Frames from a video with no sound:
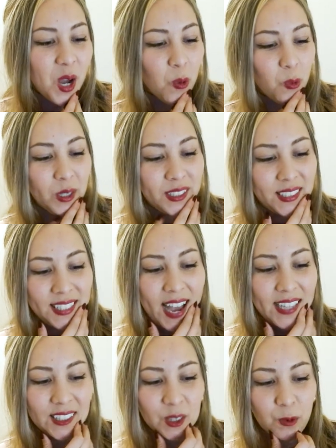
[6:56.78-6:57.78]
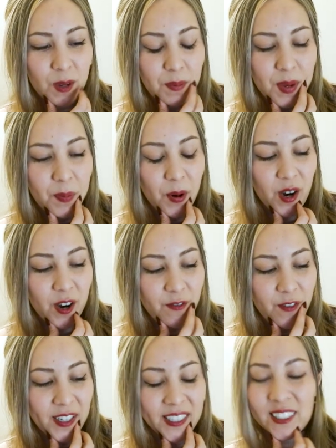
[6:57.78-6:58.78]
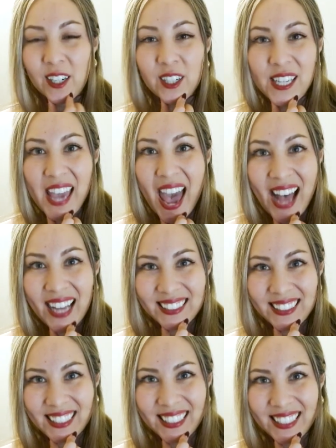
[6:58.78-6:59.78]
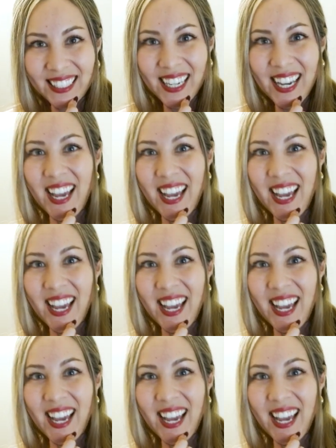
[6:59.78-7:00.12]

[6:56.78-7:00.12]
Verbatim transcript: when people are very sarcastic.